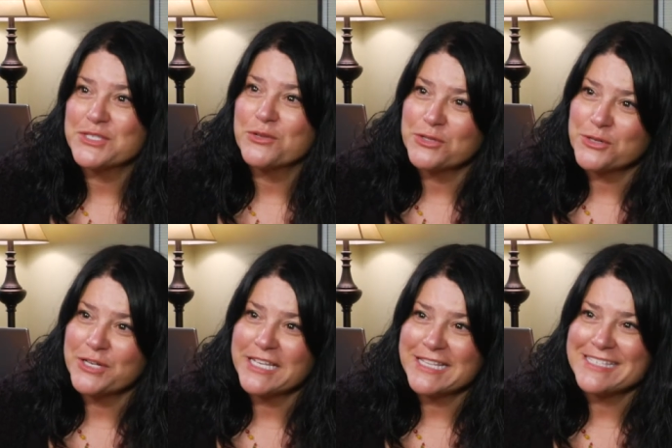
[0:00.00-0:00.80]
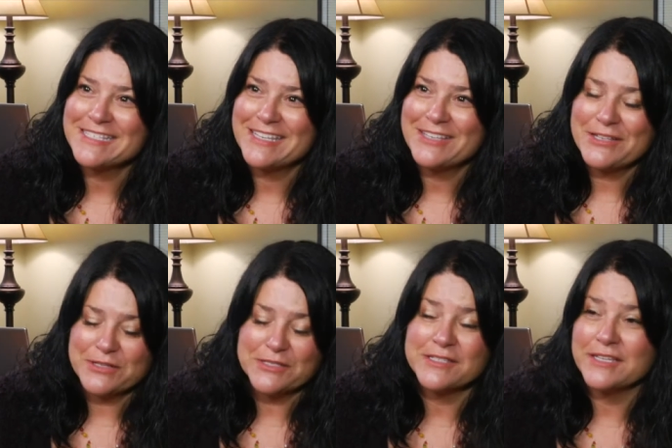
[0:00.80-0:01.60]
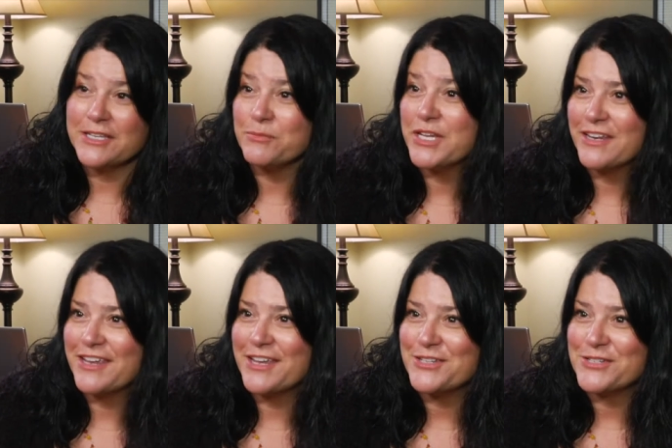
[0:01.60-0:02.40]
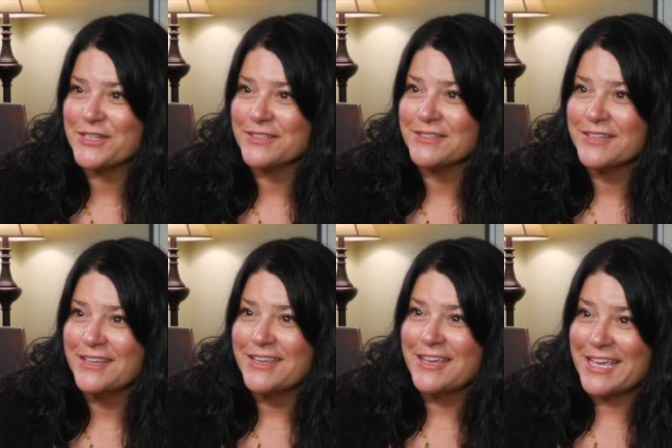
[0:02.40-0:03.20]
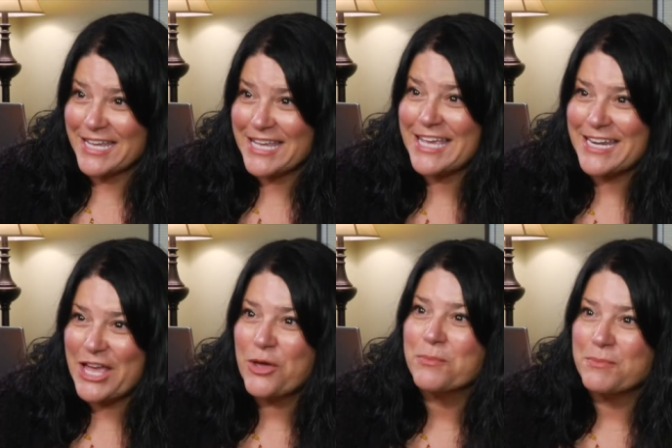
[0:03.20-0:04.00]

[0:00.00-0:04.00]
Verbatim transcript: So learning the skills in mediation can help